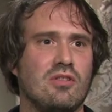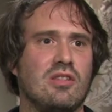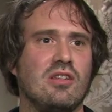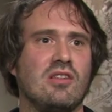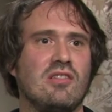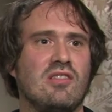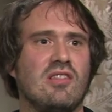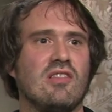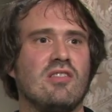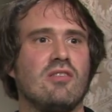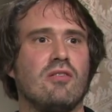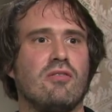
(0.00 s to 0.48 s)

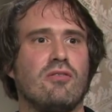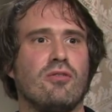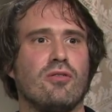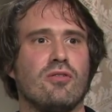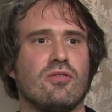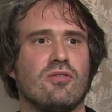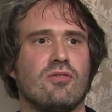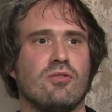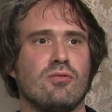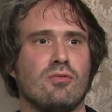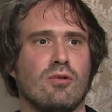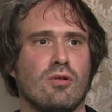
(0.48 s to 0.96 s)
this is the
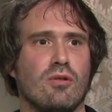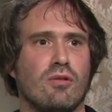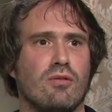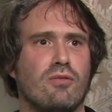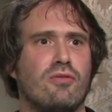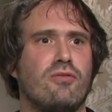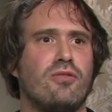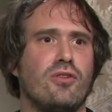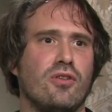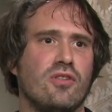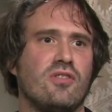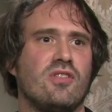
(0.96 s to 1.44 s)
first two rules.
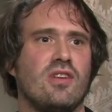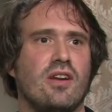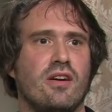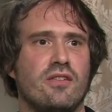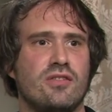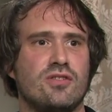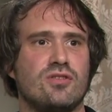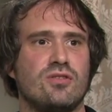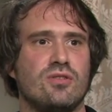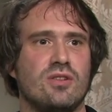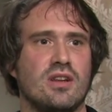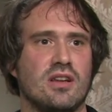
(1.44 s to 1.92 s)
First day
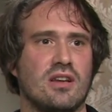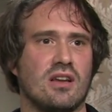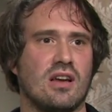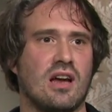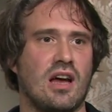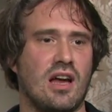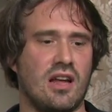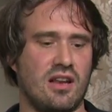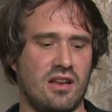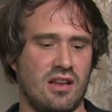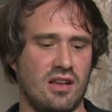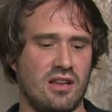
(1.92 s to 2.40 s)
of shooting,
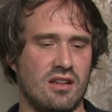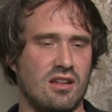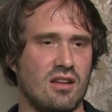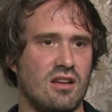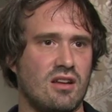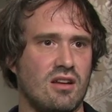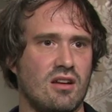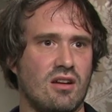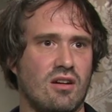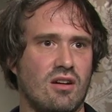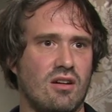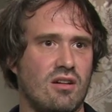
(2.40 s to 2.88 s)
I did
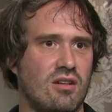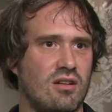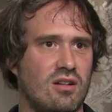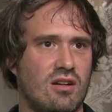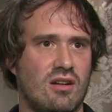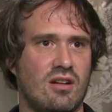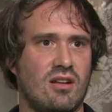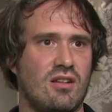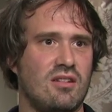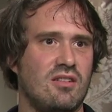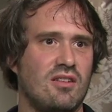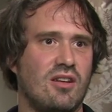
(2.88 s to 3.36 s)

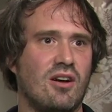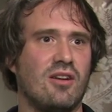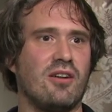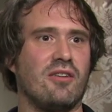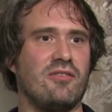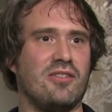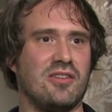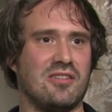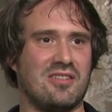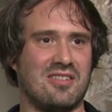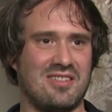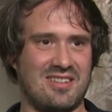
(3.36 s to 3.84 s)
none
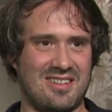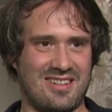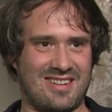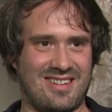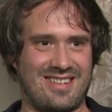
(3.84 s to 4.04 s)
of it.